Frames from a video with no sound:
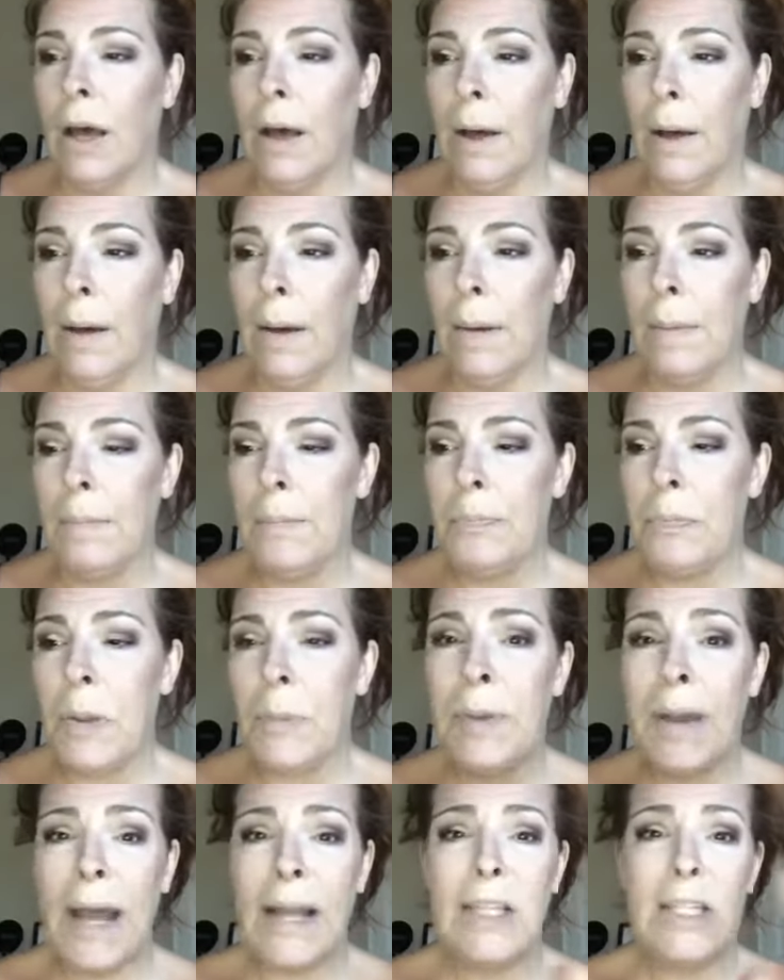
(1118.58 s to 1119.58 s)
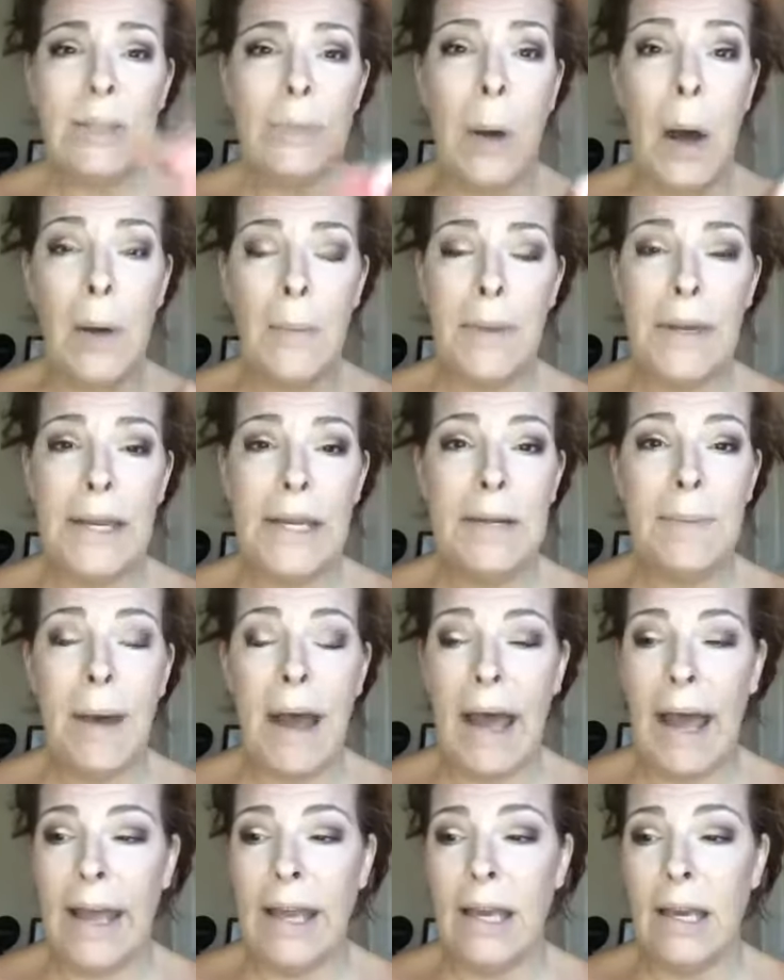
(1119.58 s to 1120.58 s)
But I just pump it into
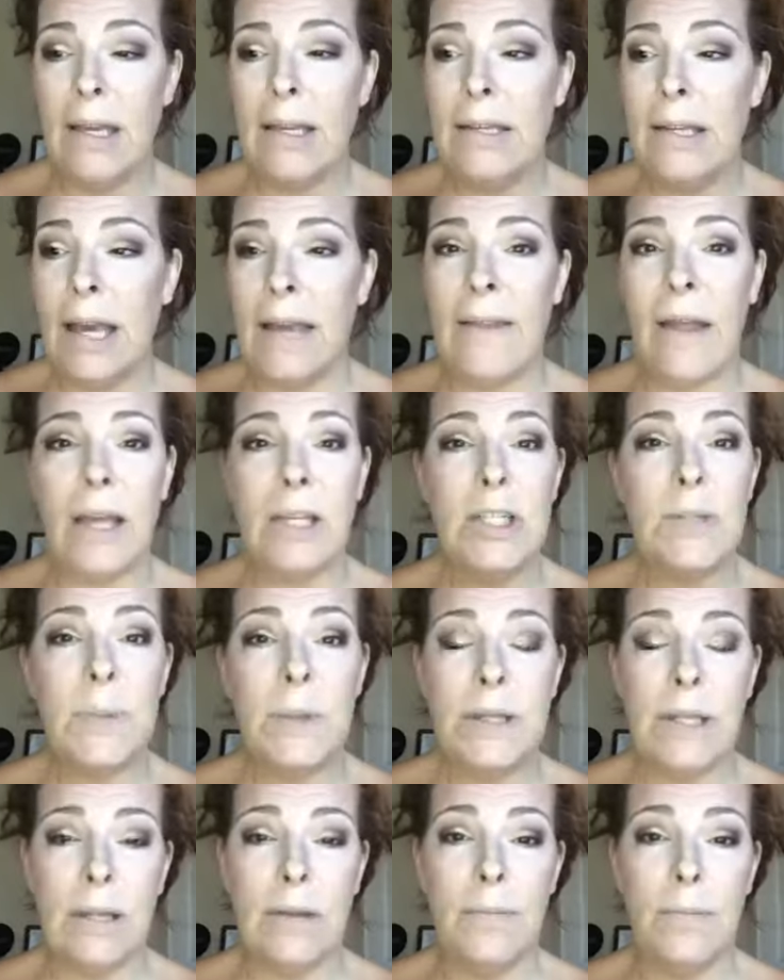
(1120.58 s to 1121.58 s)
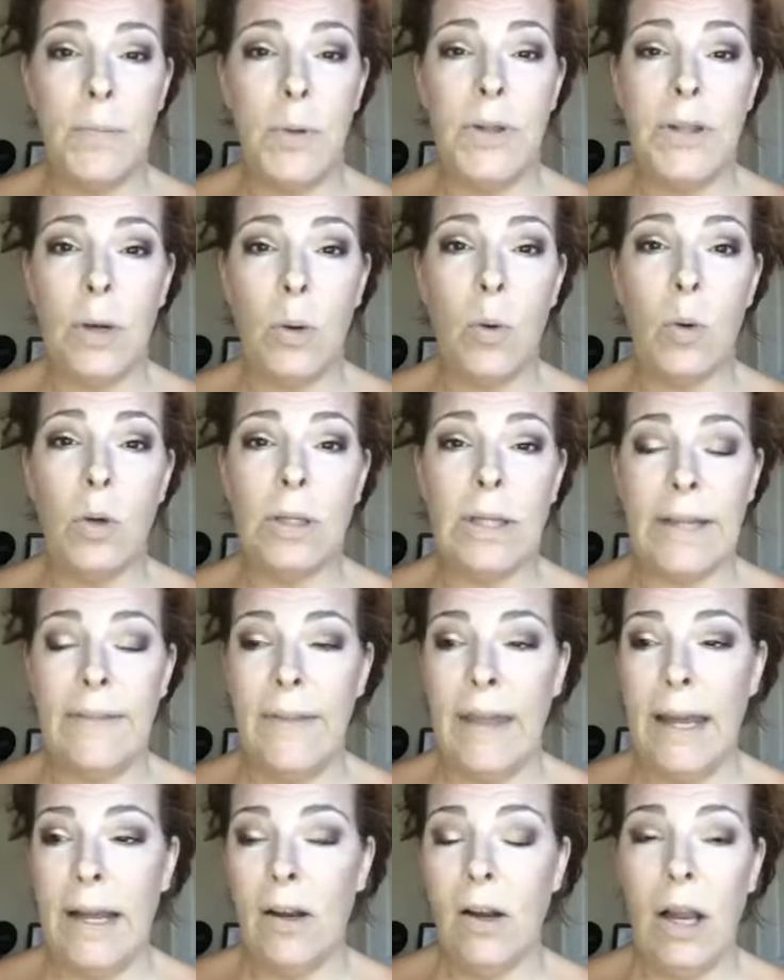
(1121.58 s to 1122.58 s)
my hand, and I just put the oil
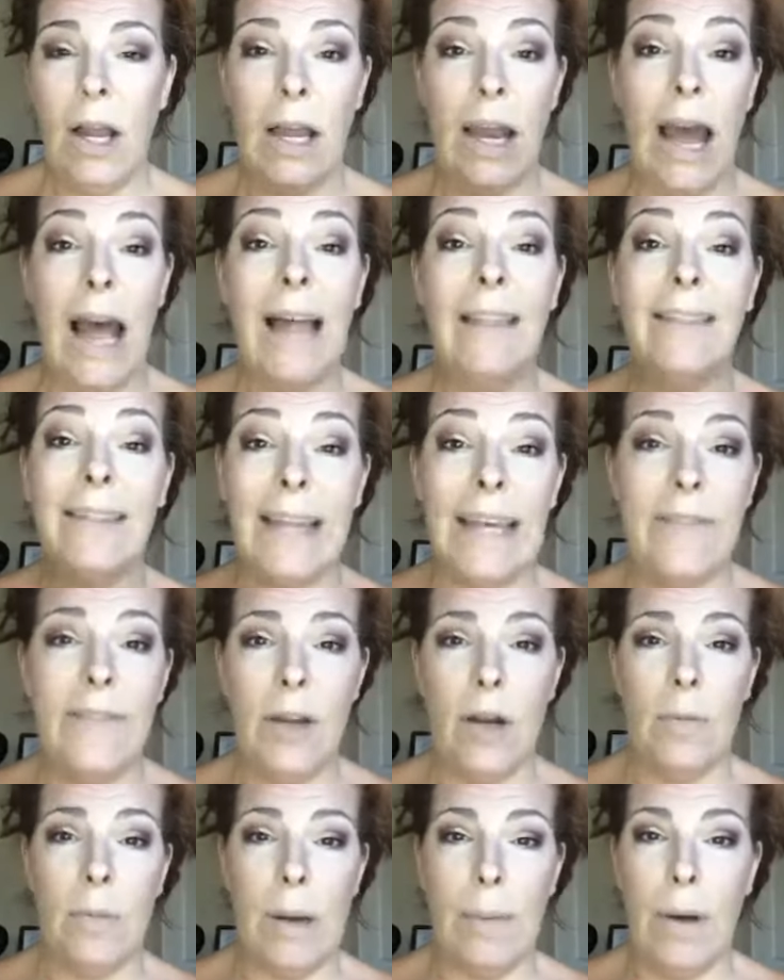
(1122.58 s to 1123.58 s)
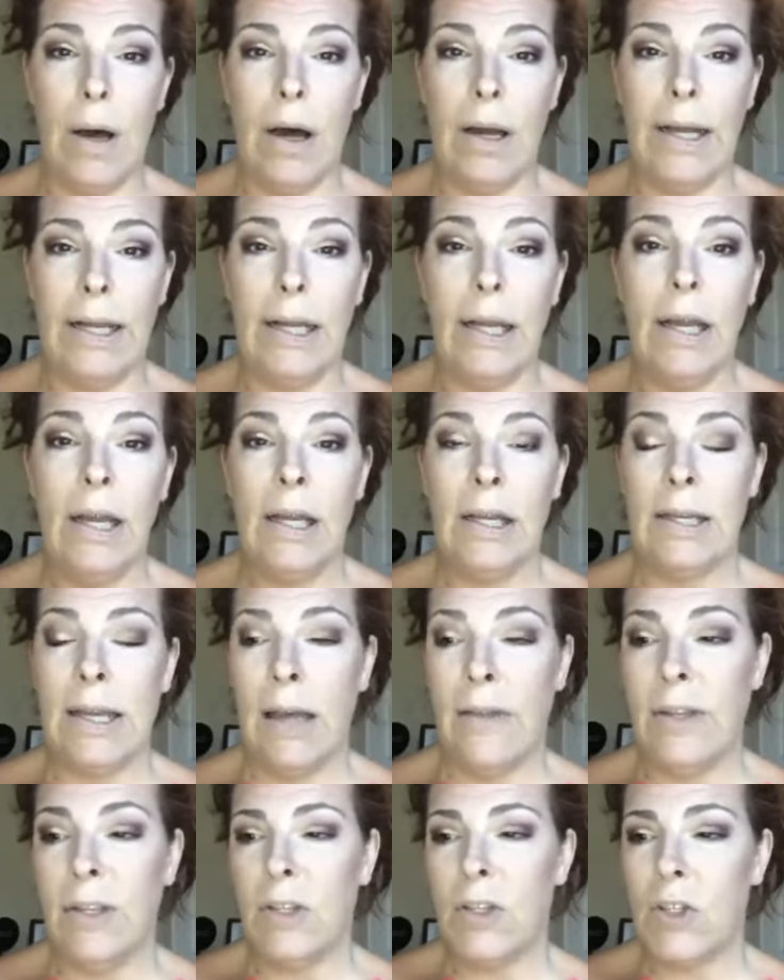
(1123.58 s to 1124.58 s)
in there, and I leave it on my body.
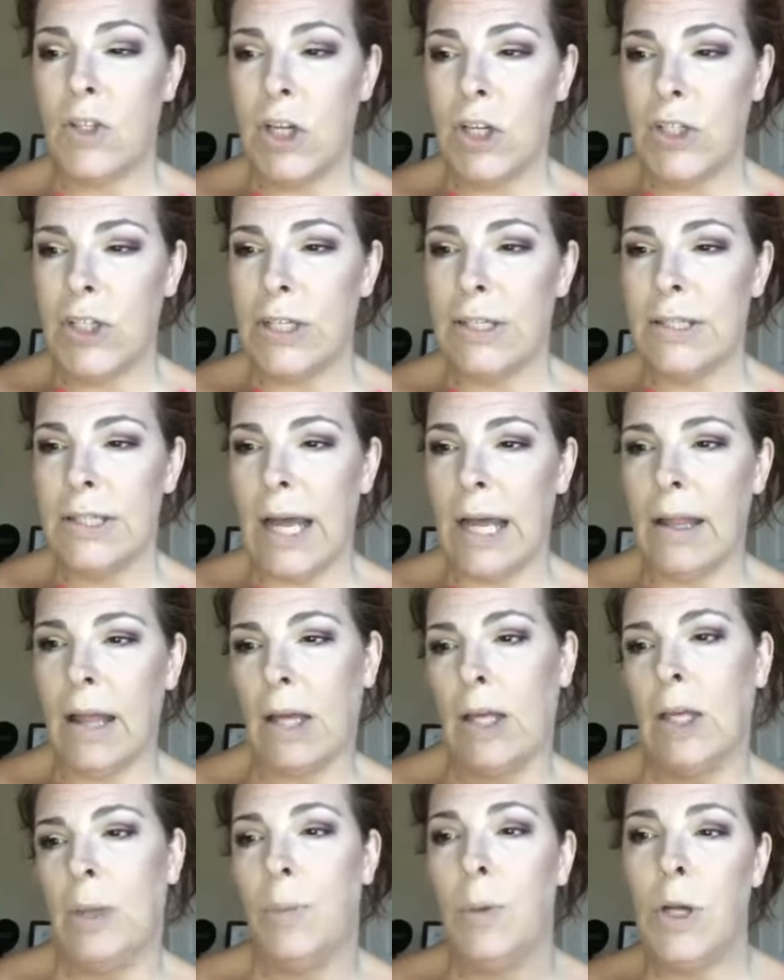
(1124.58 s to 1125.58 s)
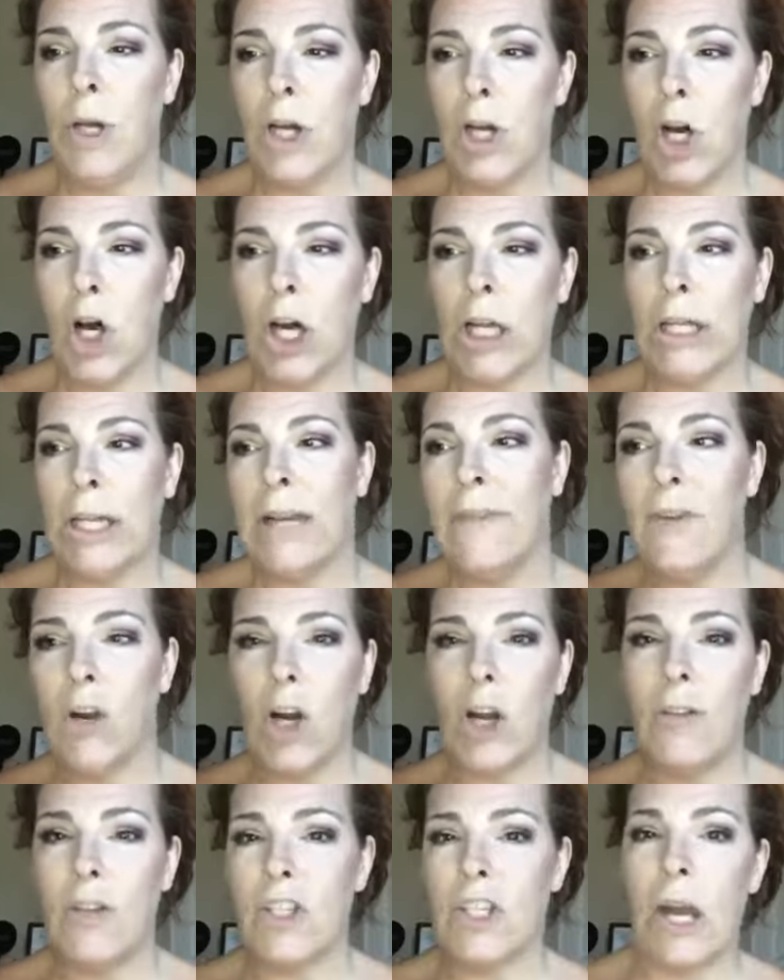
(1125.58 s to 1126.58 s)
Now the instructions say, like, you put it on, leave it
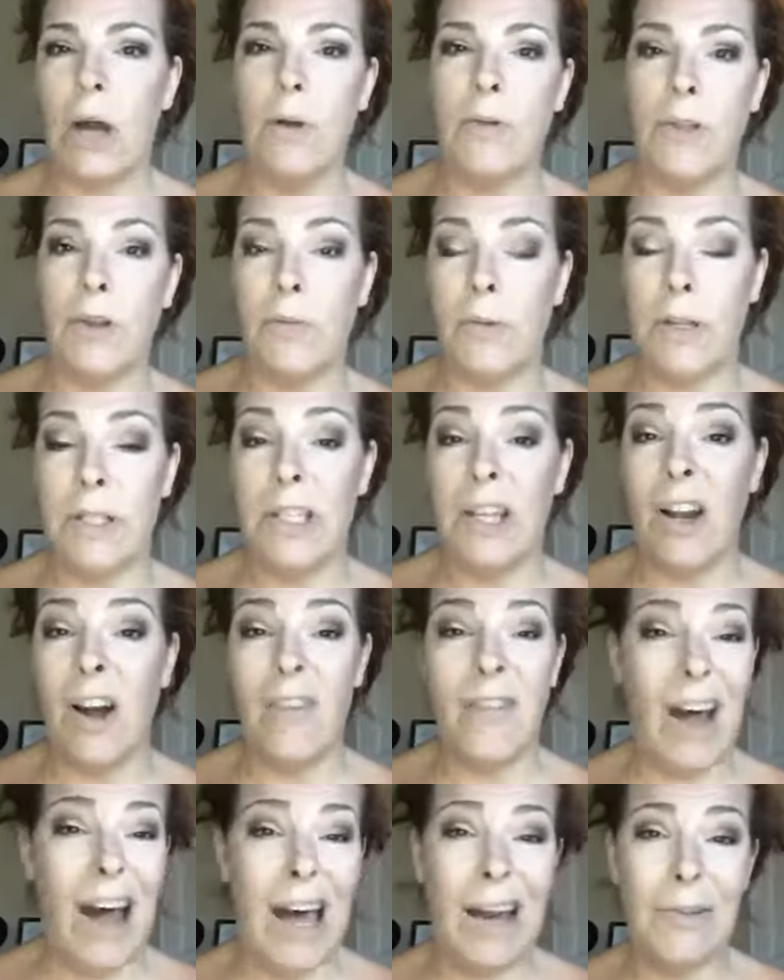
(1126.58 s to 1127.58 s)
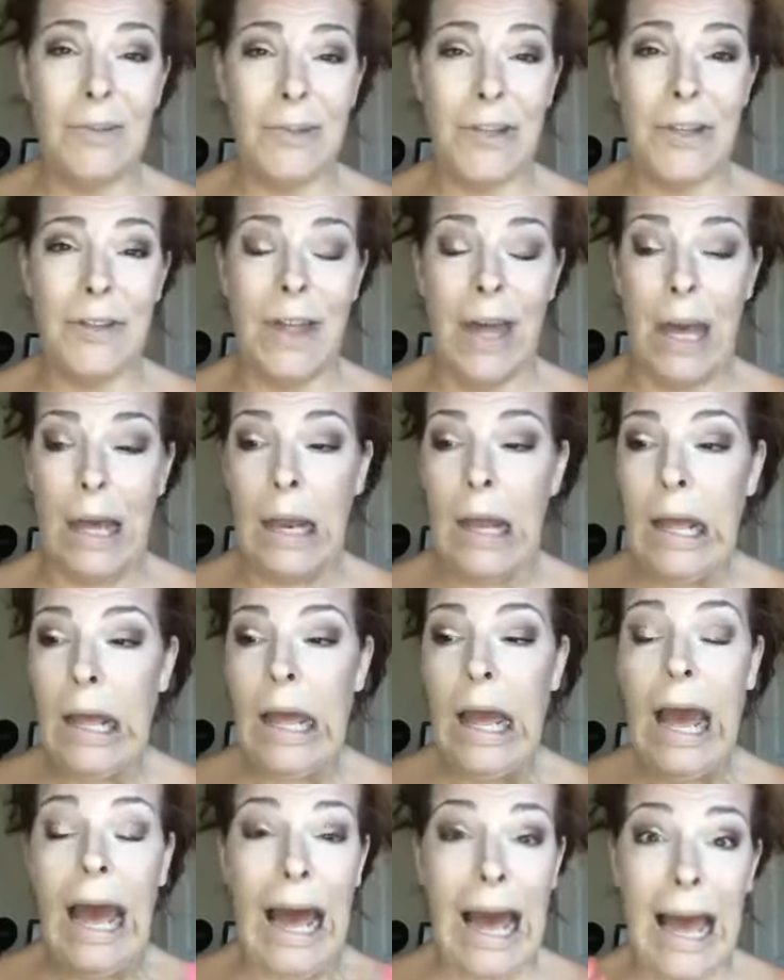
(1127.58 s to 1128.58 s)
on in the shower, and then rinse it off. I don't do that.
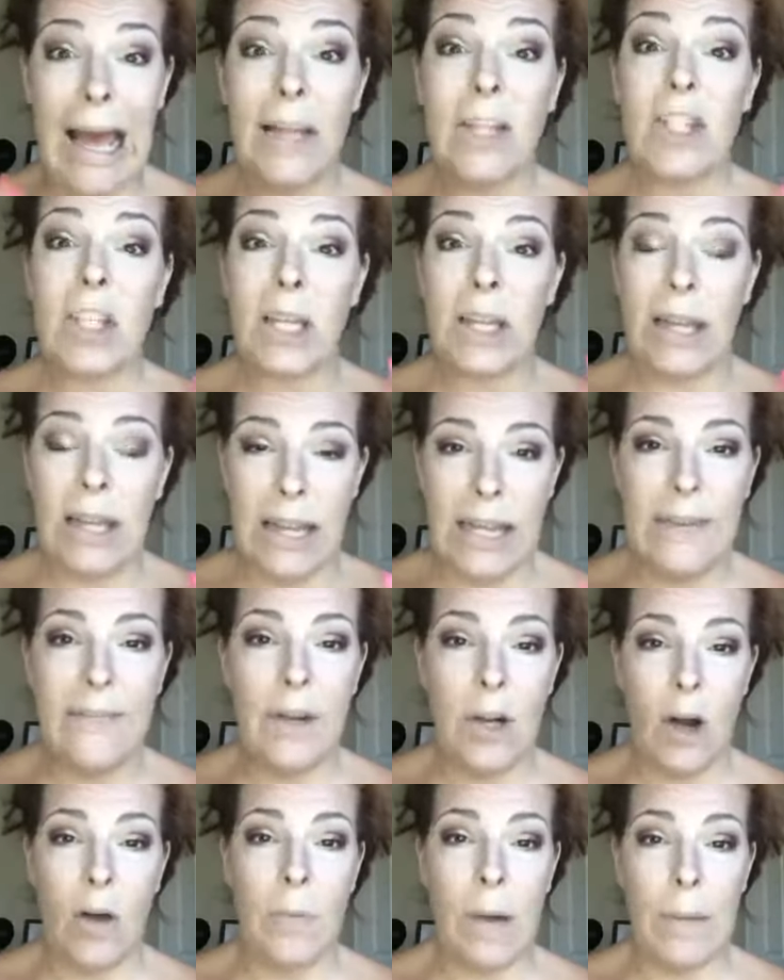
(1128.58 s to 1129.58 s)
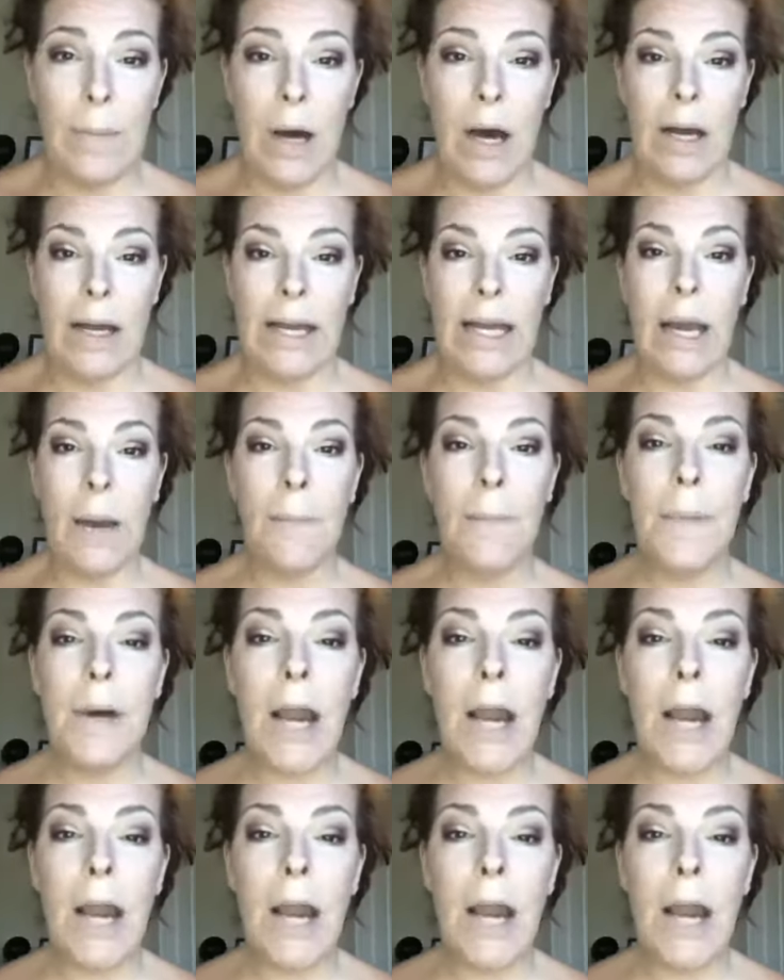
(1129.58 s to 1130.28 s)
I actually leave it on my body.